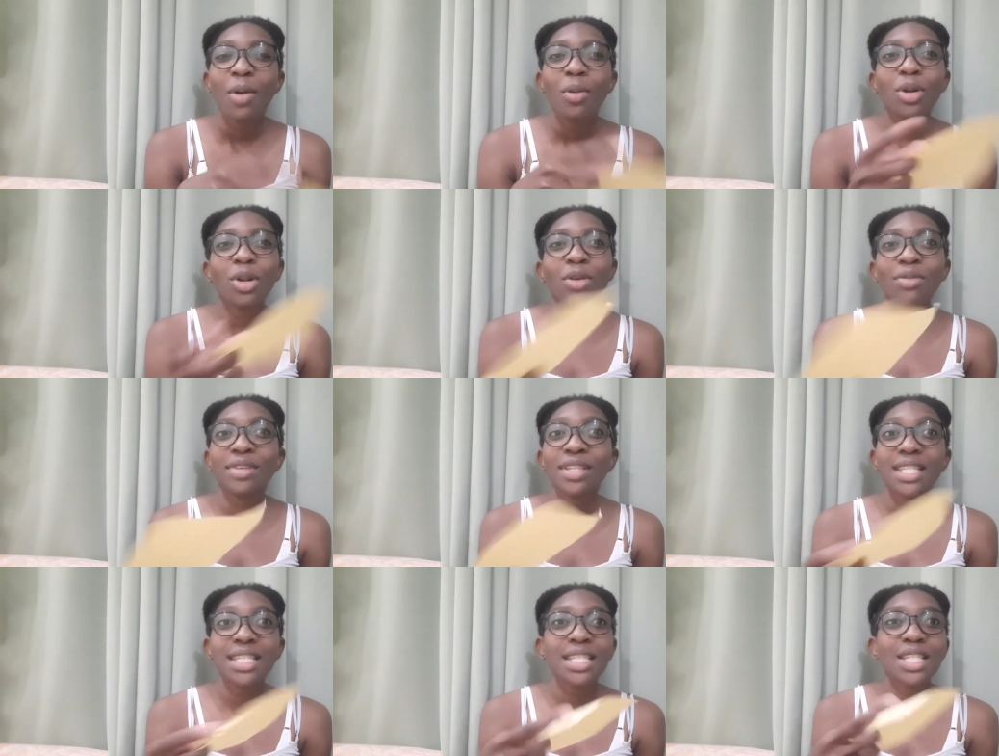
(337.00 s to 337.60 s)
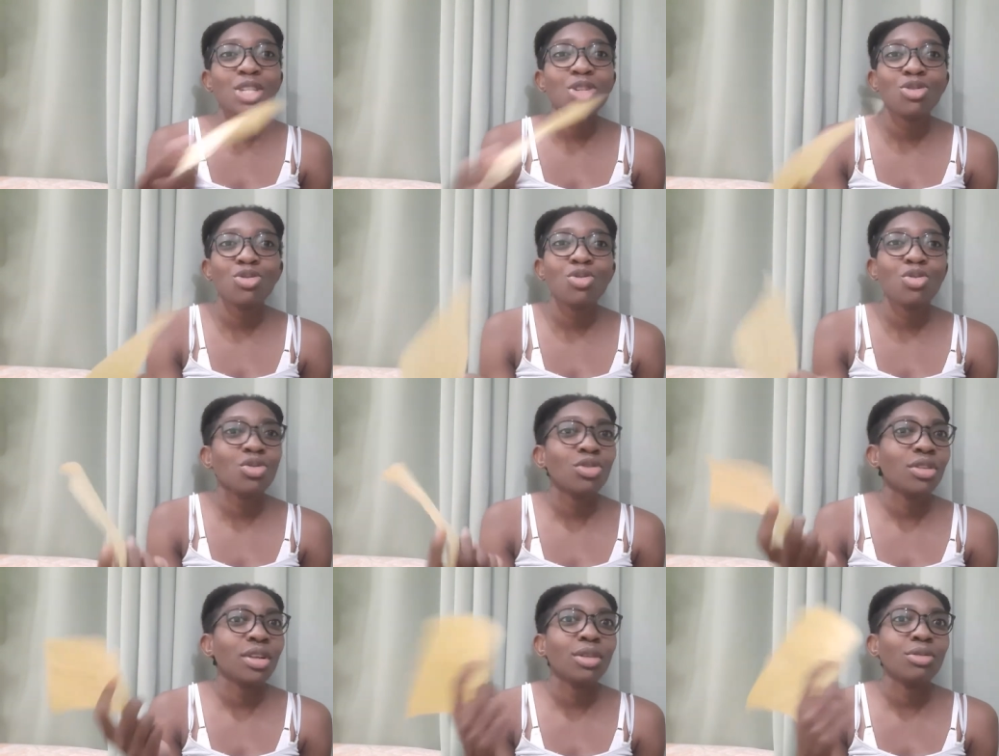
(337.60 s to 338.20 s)
well, obviously they
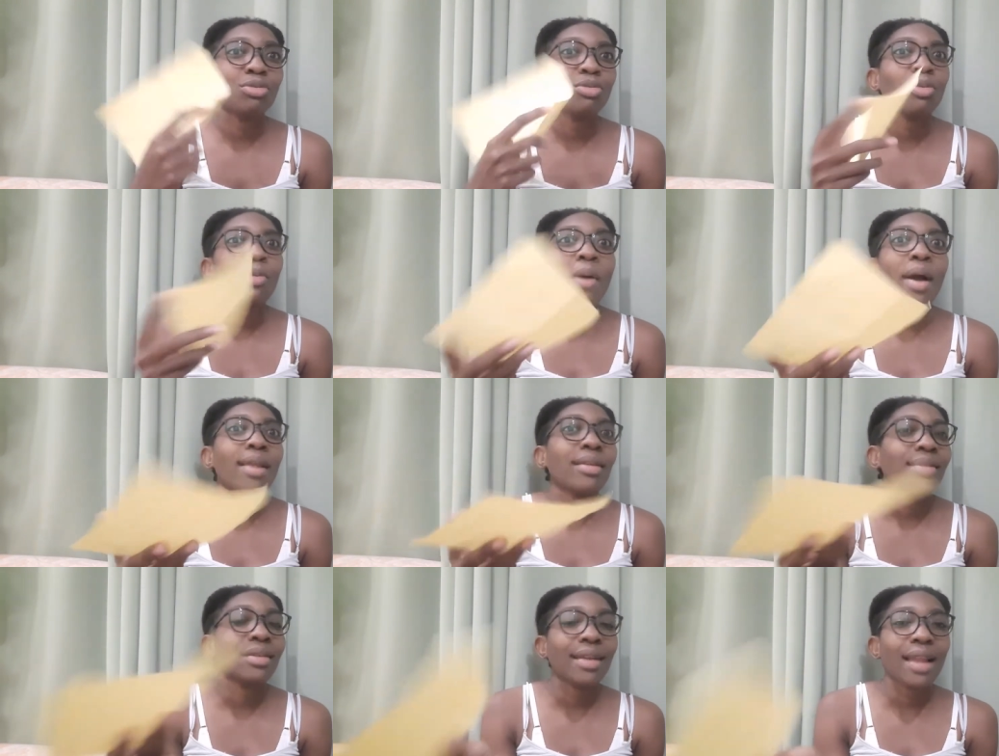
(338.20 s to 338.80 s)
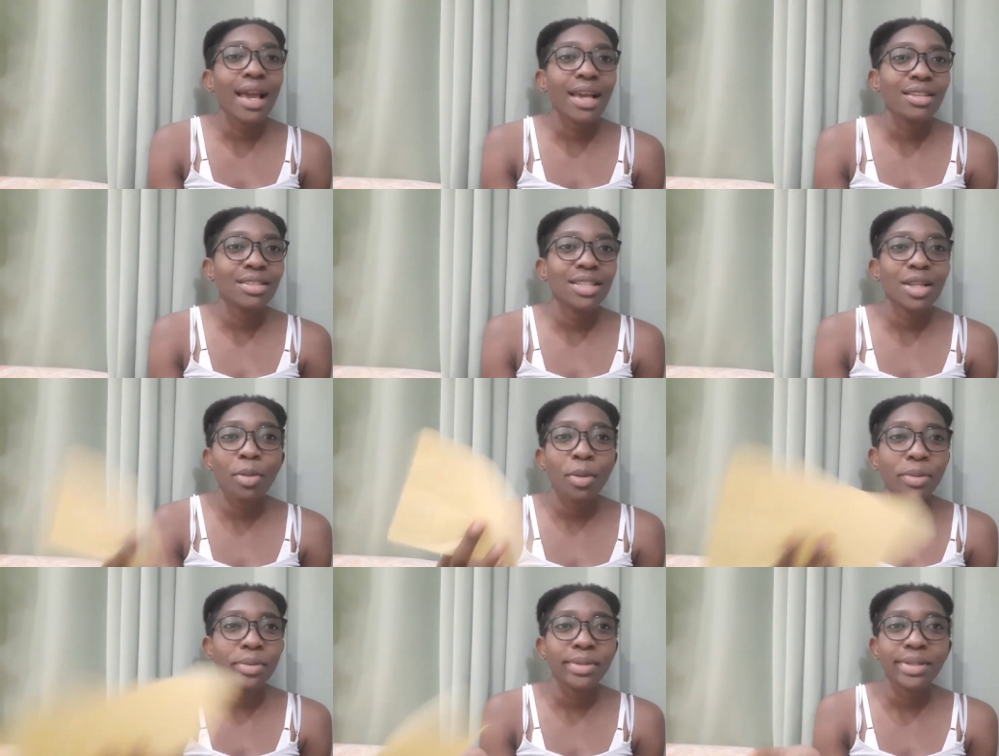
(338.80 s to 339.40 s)
didn't, they not know what I look like, so
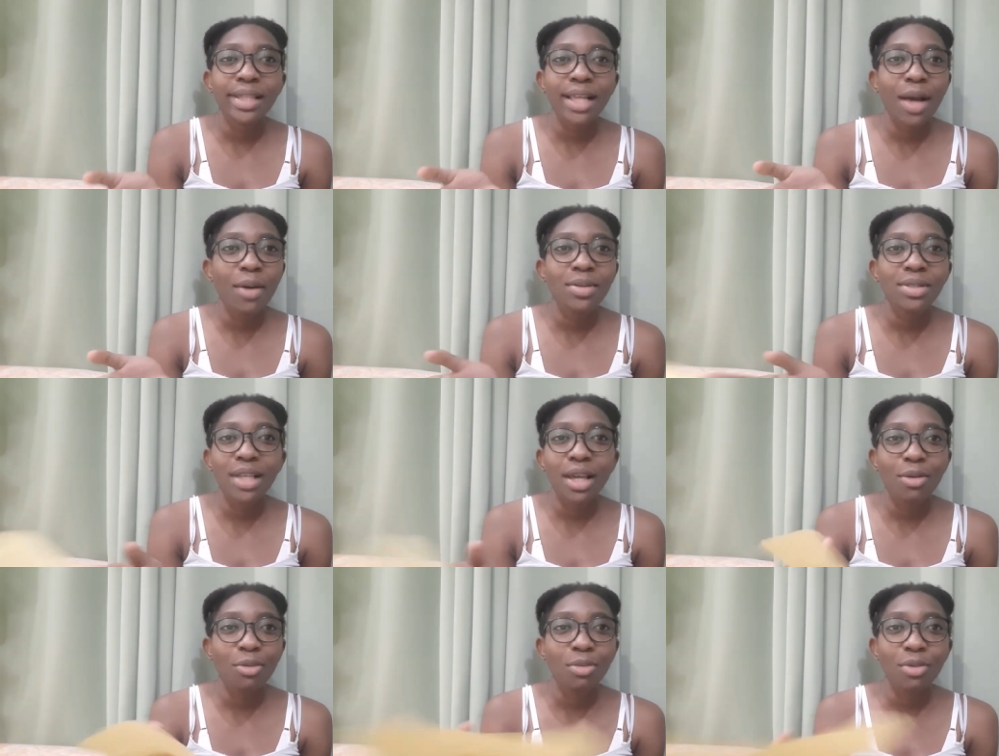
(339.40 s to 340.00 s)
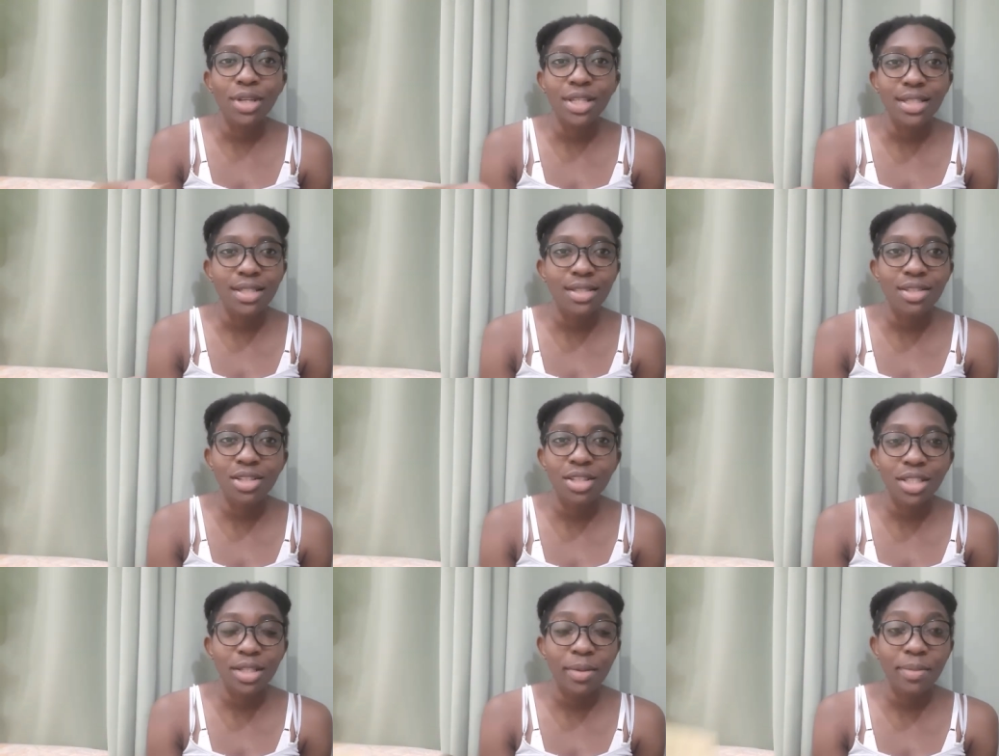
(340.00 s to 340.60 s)
they probably think I was like
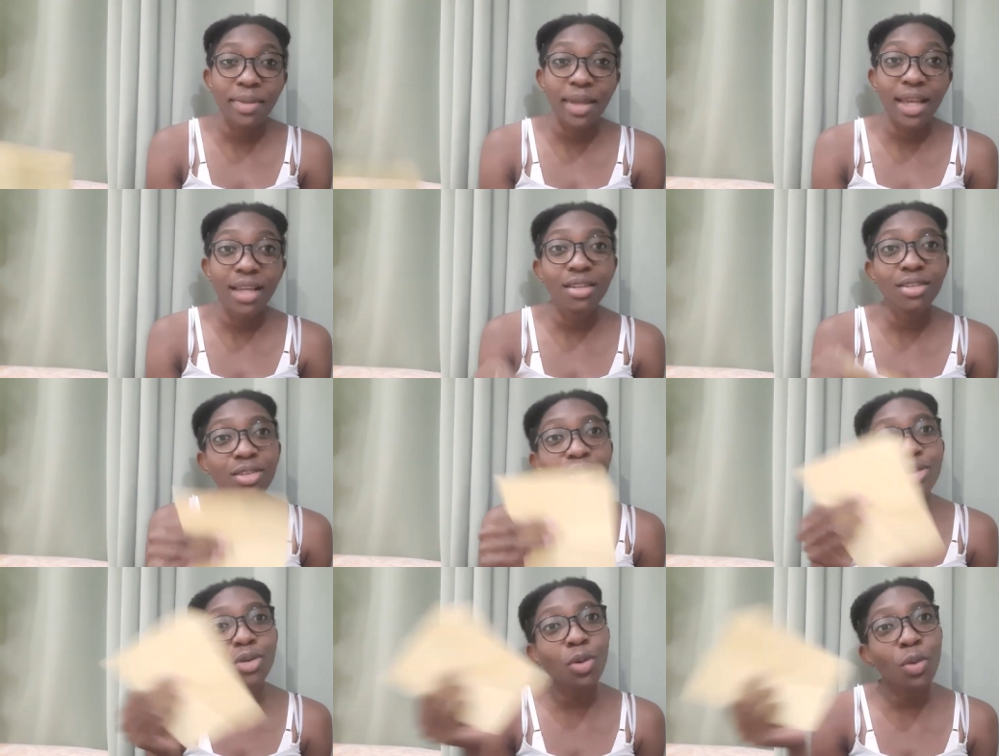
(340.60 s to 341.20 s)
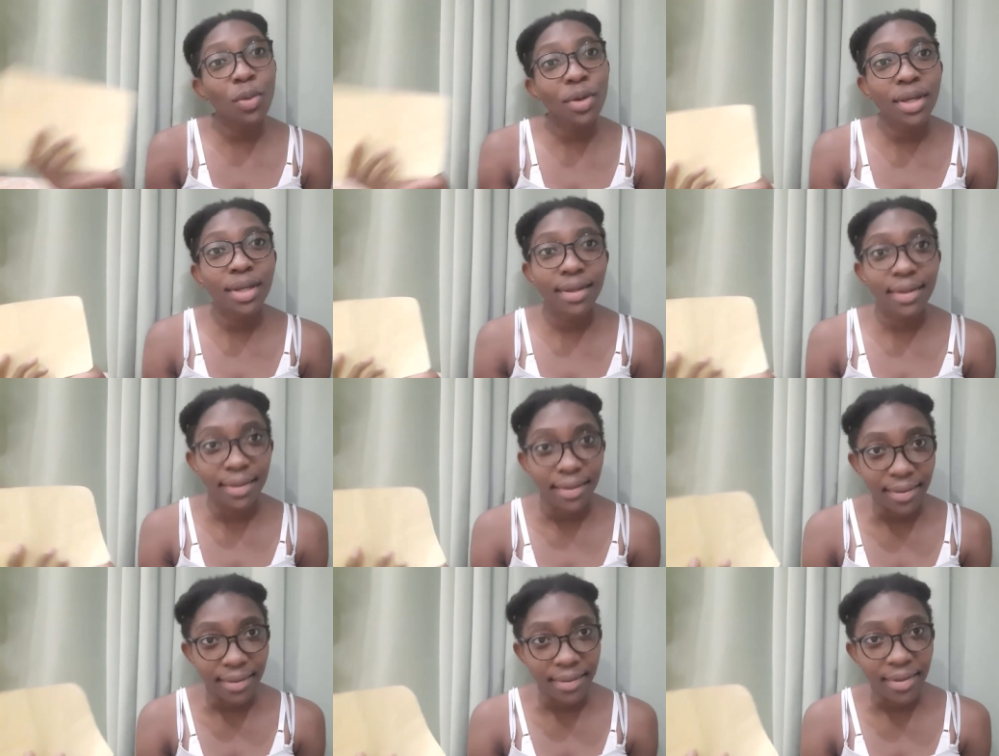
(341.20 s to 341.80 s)
racist or something. Like, no,
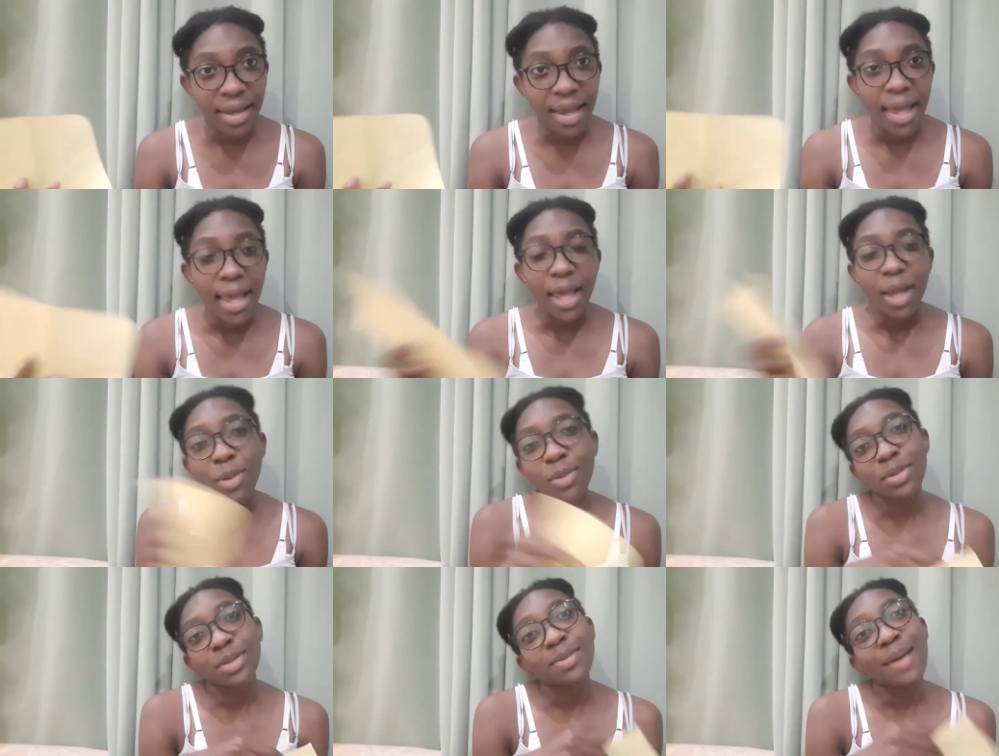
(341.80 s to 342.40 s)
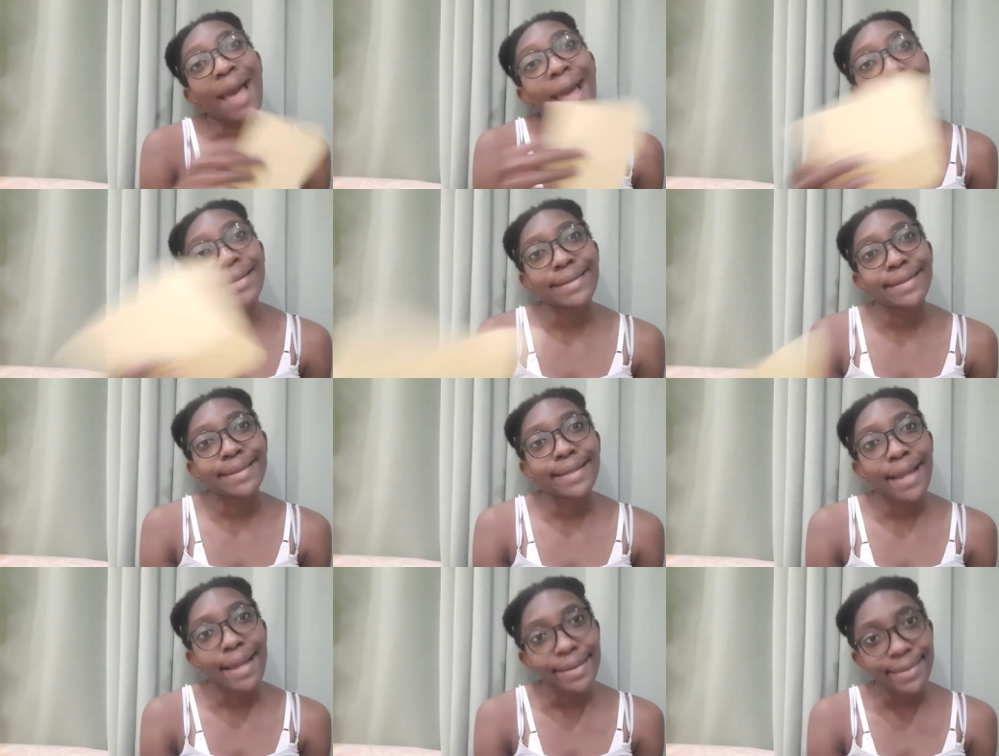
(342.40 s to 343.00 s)
girl, it was by
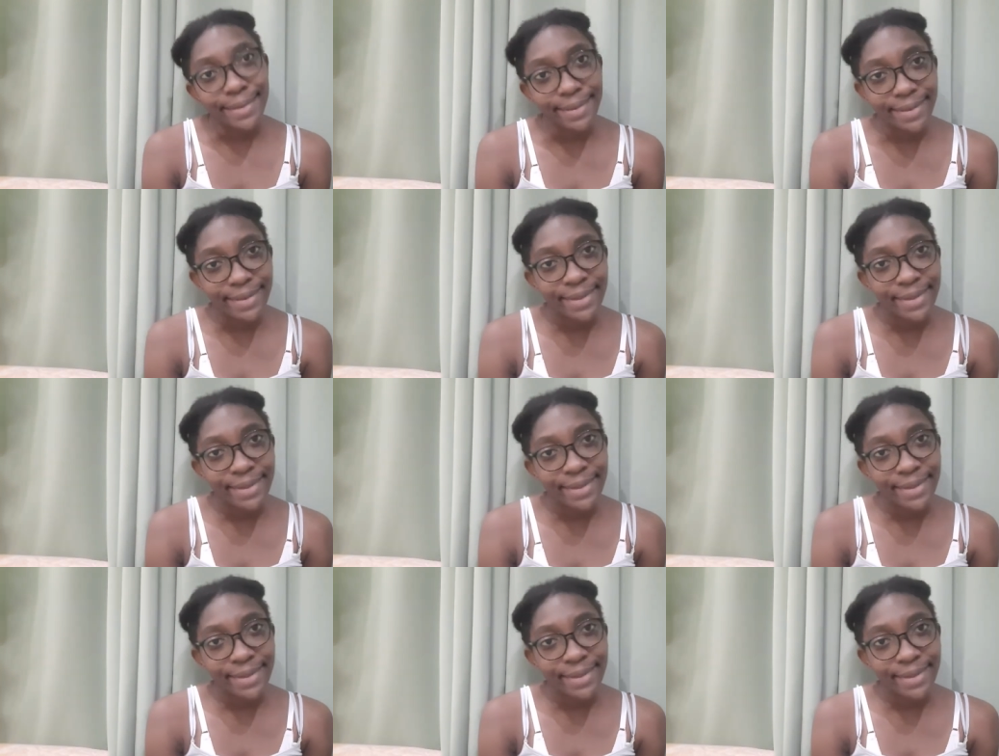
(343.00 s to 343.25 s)
accident.